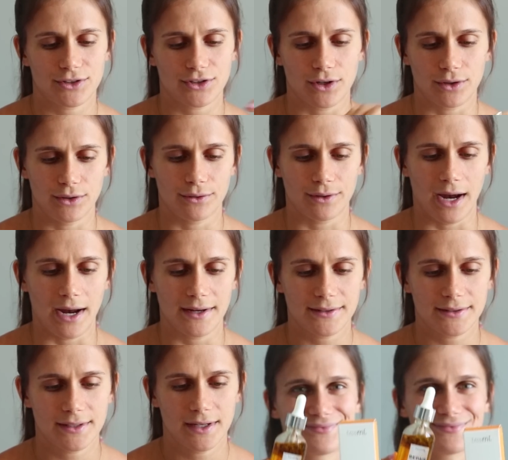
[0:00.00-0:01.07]
to show you
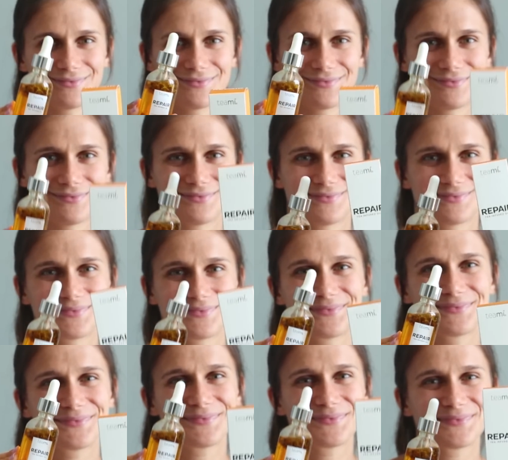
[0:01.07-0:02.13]
guys. So it comes in this
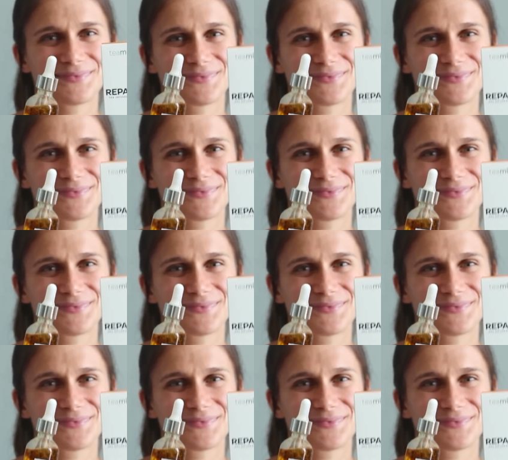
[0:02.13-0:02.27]
cute